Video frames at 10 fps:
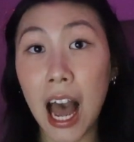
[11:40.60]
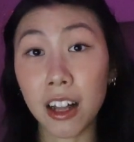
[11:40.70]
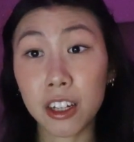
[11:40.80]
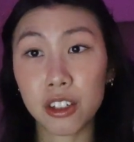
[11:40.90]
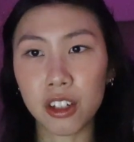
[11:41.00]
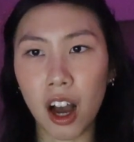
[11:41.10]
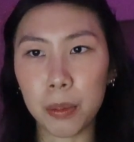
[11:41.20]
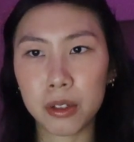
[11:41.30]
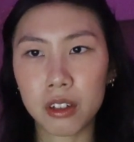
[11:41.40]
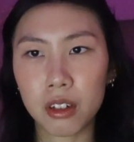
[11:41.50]
Alec
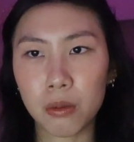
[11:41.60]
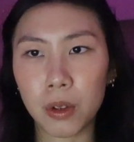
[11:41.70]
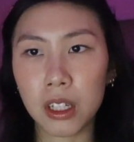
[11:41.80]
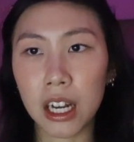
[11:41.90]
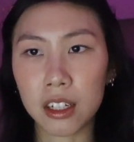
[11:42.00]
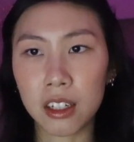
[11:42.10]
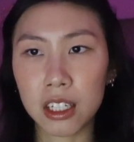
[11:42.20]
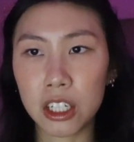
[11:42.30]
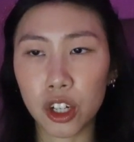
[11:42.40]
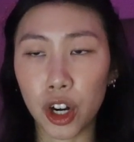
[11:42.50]
stops,
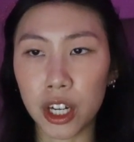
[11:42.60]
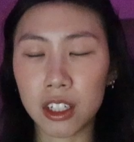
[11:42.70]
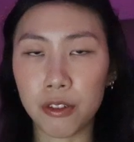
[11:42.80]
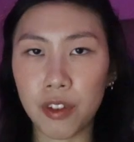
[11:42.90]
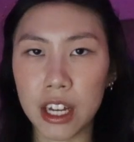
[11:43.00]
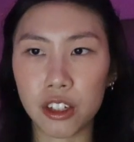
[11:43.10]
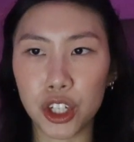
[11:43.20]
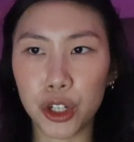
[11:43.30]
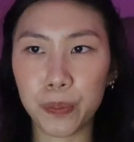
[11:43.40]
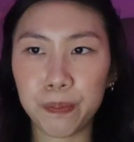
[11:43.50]
reluctantly turning to
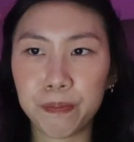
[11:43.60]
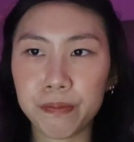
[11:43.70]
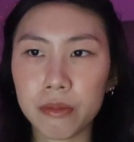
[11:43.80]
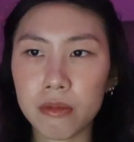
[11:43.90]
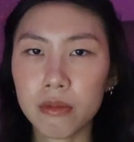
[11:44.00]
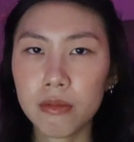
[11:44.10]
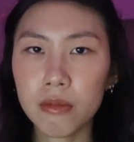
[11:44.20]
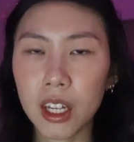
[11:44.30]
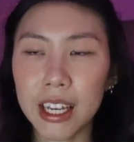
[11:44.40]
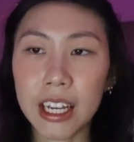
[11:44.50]
face you.
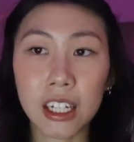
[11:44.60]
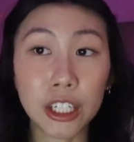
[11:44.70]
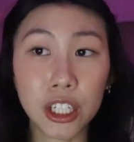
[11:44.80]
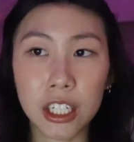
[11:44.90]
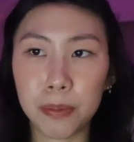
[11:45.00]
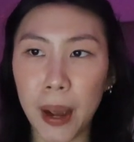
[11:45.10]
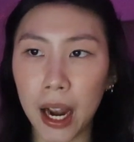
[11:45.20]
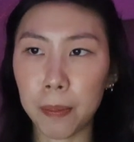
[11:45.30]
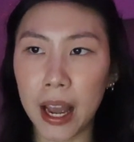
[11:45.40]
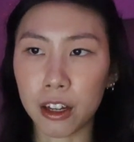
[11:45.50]
He clutches his
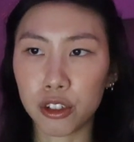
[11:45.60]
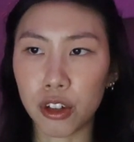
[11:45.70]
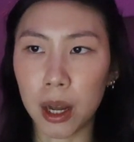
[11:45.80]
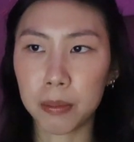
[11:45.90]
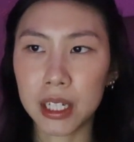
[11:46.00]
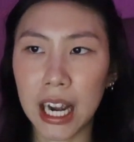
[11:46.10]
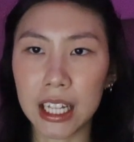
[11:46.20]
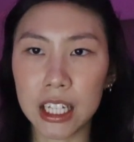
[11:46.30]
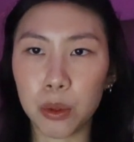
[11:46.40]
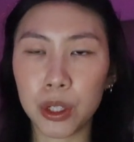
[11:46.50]
backpack strap
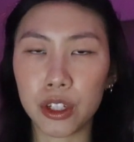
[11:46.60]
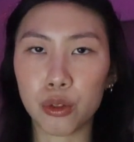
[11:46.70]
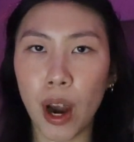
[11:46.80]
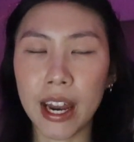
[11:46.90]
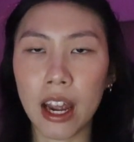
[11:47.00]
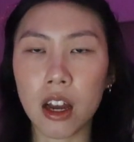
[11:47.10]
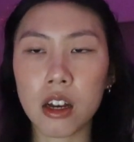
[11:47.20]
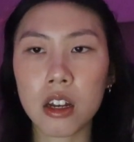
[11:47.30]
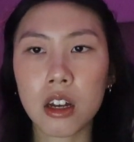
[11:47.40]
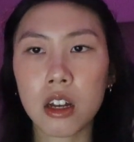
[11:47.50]
tightly with his right
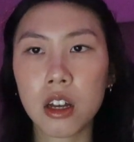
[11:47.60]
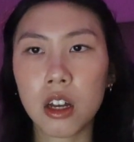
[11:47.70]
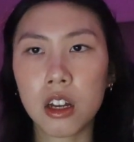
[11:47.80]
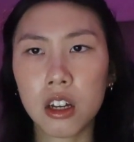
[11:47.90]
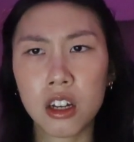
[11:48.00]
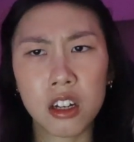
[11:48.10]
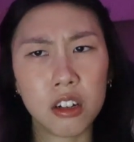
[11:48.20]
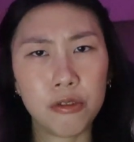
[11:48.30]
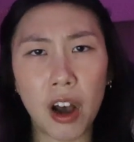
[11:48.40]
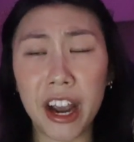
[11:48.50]
hand.
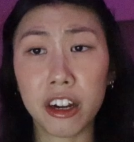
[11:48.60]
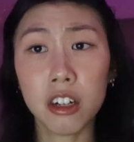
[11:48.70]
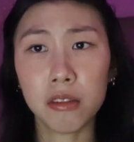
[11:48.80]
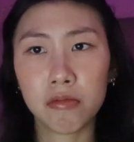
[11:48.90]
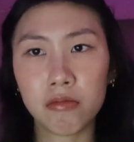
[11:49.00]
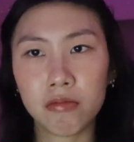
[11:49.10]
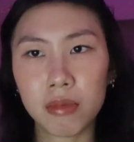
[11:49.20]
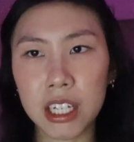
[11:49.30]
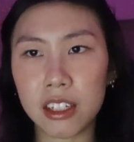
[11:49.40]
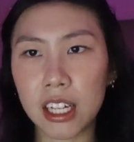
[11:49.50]
Fire?
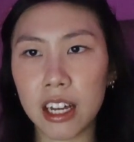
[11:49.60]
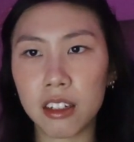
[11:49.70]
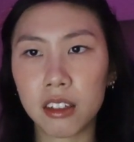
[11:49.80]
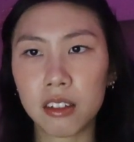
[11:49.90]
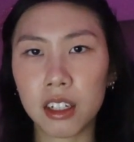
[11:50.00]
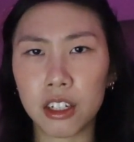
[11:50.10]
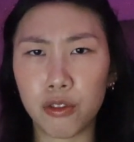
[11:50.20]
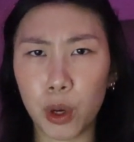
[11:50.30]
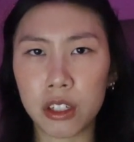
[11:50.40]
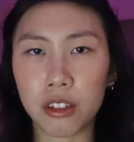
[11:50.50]
He says, his
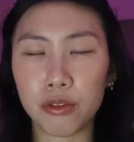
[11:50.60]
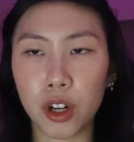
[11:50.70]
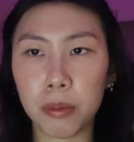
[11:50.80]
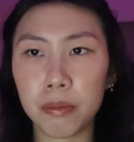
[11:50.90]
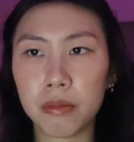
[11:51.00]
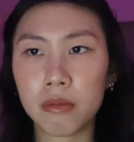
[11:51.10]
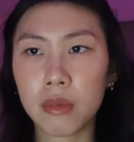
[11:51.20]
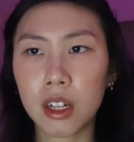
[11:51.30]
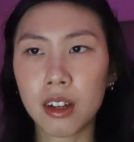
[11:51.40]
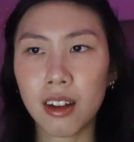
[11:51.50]
voice is firm.
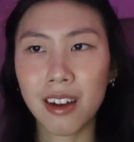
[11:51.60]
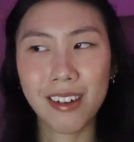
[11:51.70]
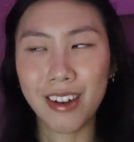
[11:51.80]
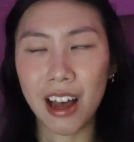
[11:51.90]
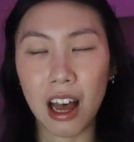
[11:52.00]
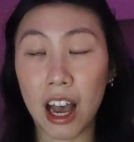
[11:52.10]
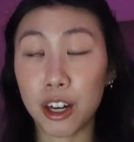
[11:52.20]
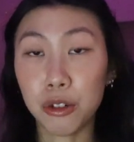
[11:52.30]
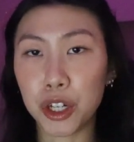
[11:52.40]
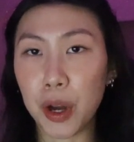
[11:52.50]
I
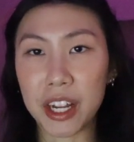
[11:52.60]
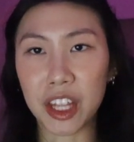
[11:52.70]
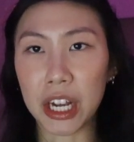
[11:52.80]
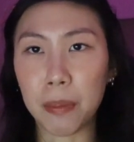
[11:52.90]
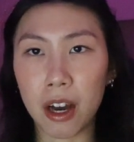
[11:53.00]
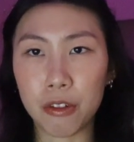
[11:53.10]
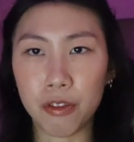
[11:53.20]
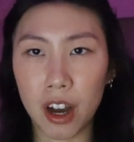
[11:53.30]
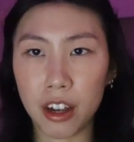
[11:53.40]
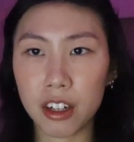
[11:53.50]
don't know anything about a
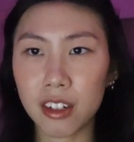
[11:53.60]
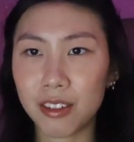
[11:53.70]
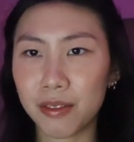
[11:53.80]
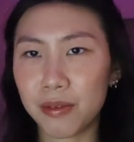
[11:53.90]
fire.